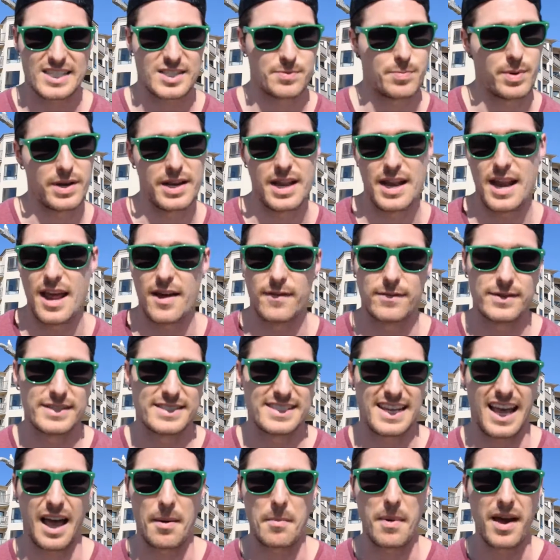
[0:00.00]
spit it every
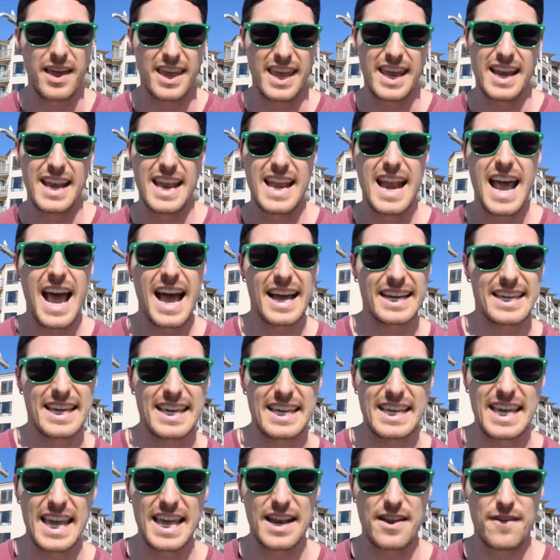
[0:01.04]
time I hit it,
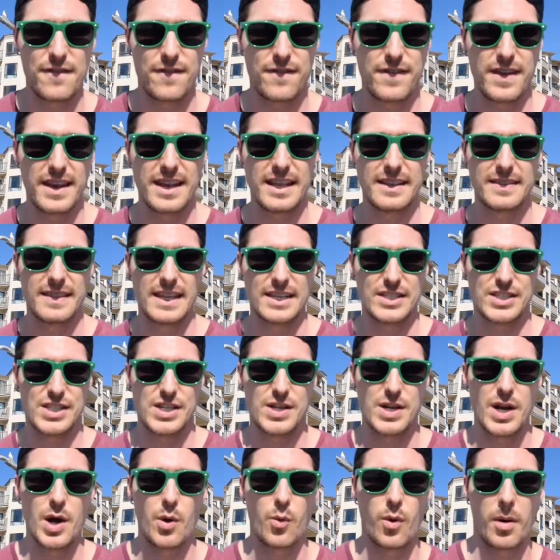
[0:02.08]
can get it fitted, let you
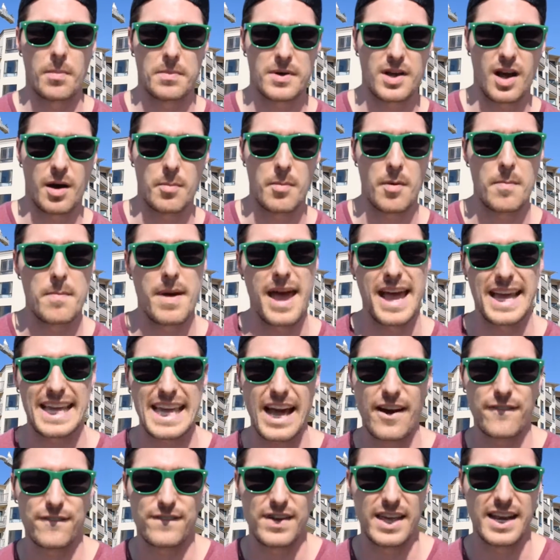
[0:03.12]
know I'm coming back,
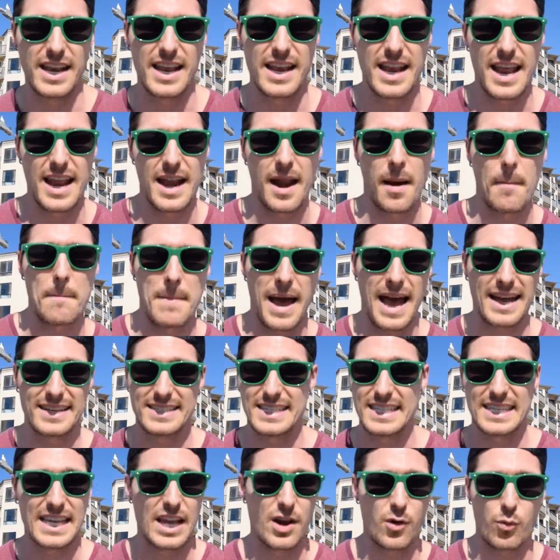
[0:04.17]
I'll pit it and I'm about
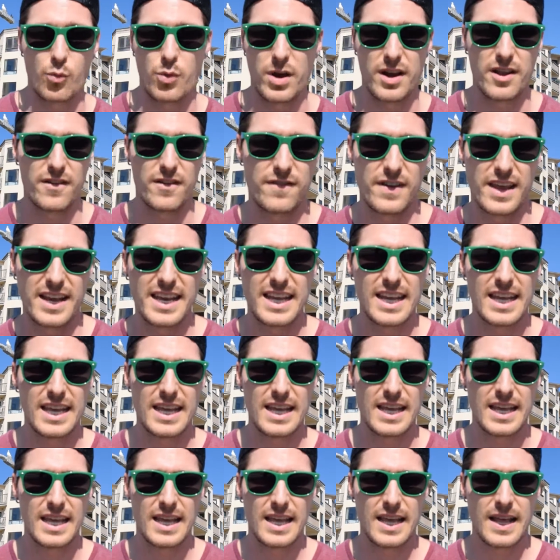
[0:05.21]
to get rid it.
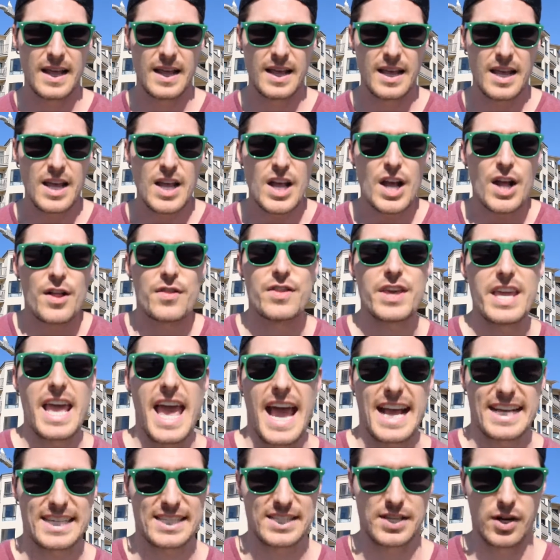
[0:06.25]
The
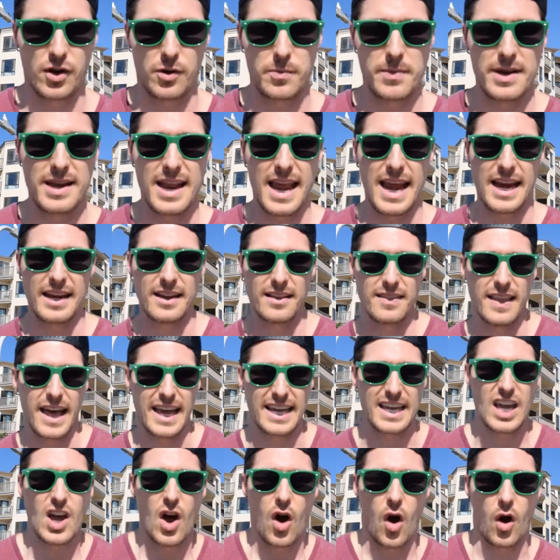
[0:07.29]
X-Terminator, like
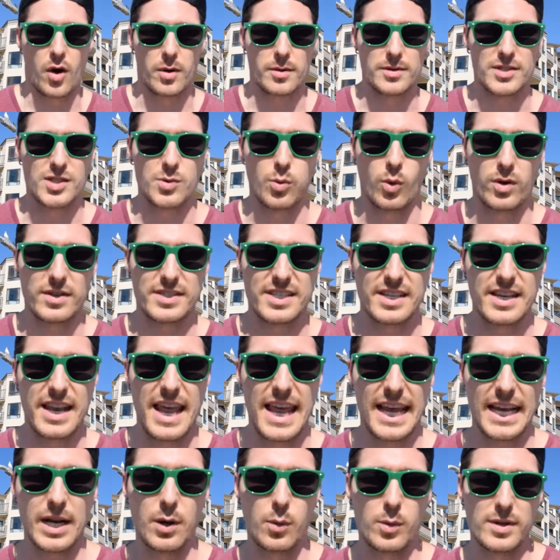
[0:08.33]
Arnold
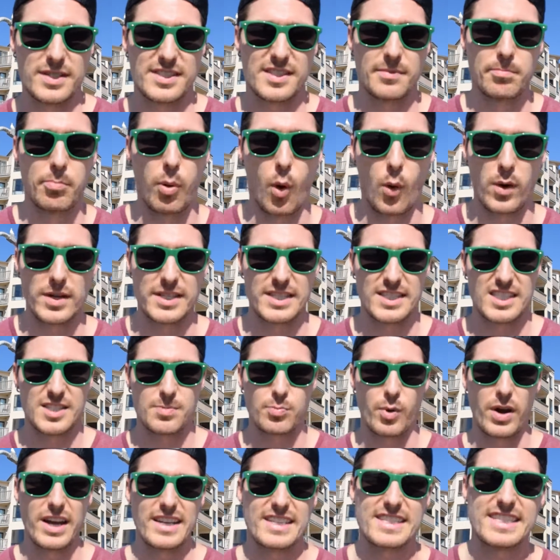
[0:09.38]
Schwarzenegger with some poison
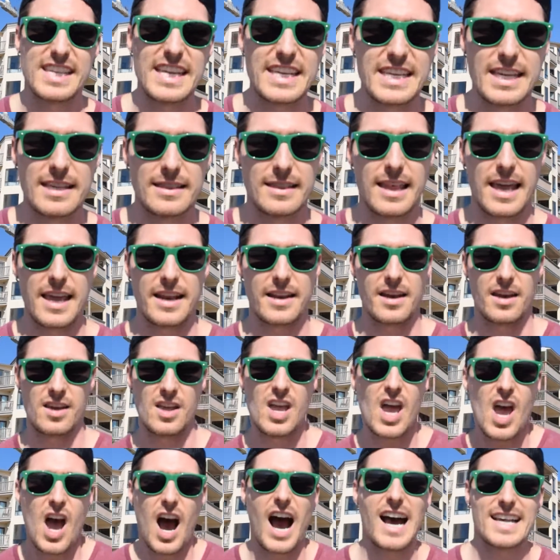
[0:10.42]
spray. See you later,
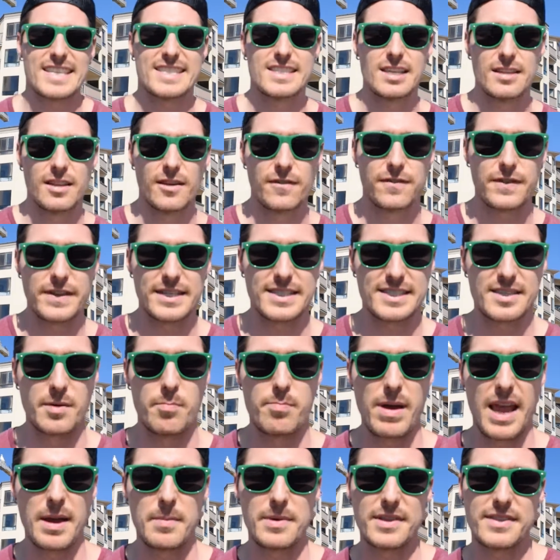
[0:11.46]
hasta la vista,
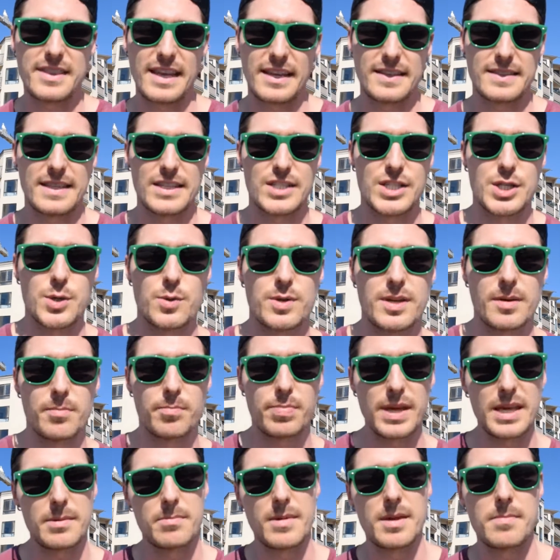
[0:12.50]
baby. Think that you can
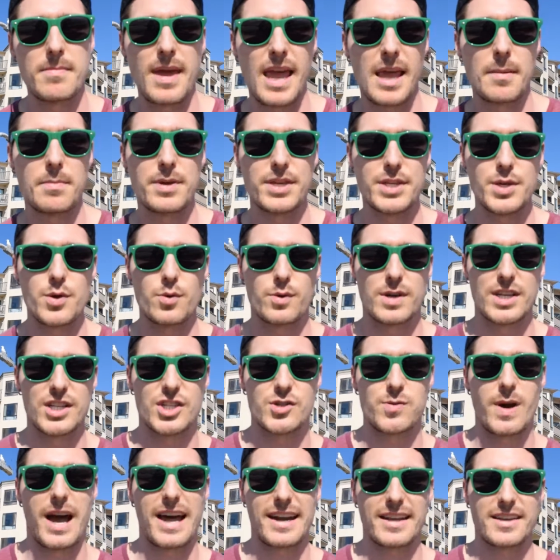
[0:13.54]
beat me, maybe you can
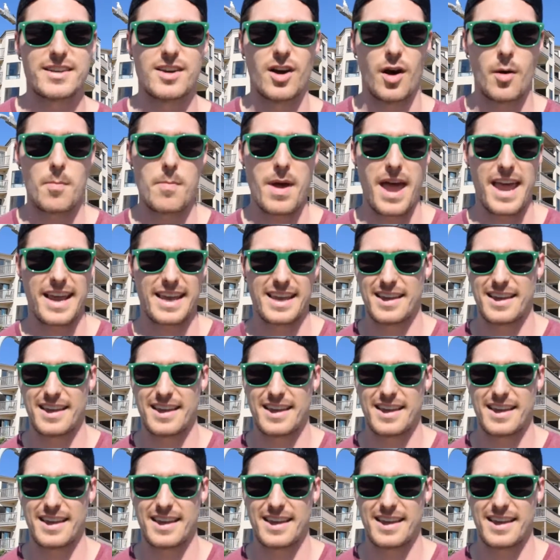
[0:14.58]
try to come back.